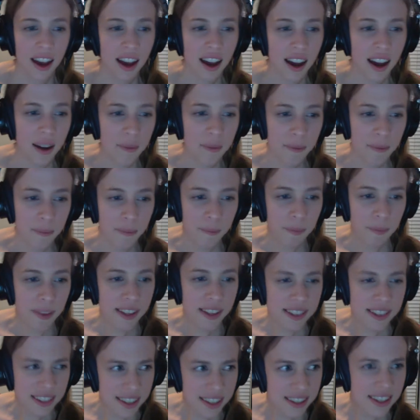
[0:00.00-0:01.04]
Um,
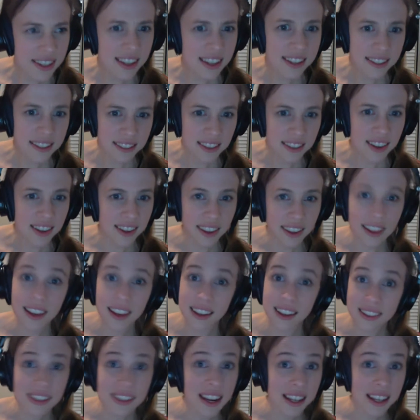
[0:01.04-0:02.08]
it's it's it's and
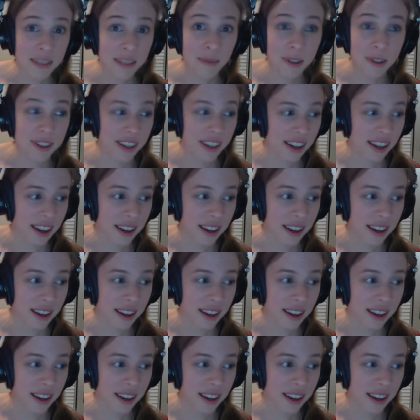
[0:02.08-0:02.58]
it's nice music.